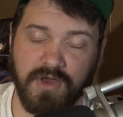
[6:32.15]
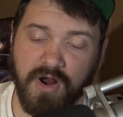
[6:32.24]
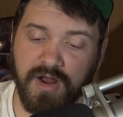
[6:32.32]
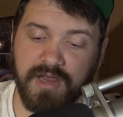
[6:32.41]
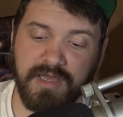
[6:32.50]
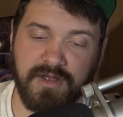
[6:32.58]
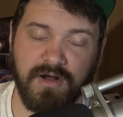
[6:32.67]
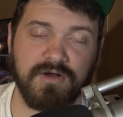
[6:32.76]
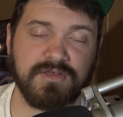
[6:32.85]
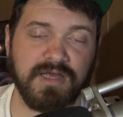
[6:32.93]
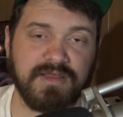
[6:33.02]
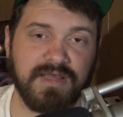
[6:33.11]
Targeting
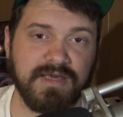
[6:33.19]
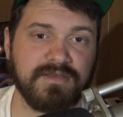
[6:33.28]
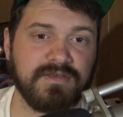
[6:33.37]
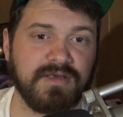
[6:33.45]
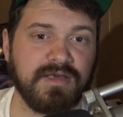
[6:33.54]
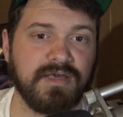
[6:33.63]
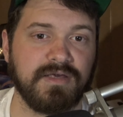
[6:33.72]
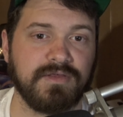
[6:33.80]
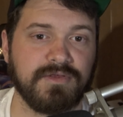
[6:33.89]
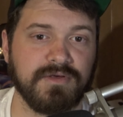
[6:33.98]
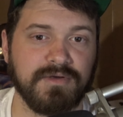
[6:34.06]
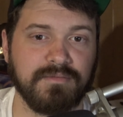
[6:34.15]
cars like this
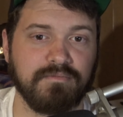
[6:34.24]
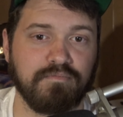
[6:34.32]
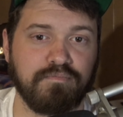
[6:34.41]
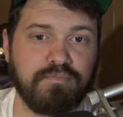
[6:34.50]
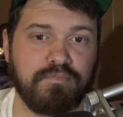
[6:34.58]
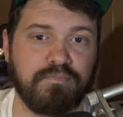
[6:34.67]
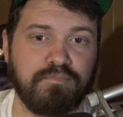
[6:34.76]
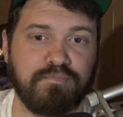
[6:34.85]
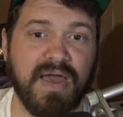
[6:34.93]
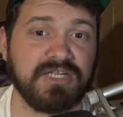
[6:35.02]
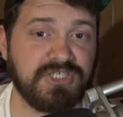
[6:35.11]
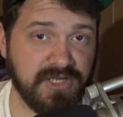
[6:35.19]
is
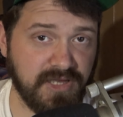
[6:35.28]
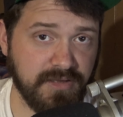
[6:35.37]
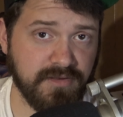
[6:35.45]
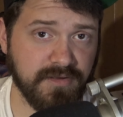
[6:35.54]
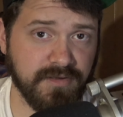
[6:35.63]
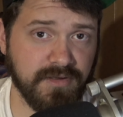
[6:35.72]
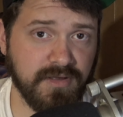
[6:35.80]
petulant,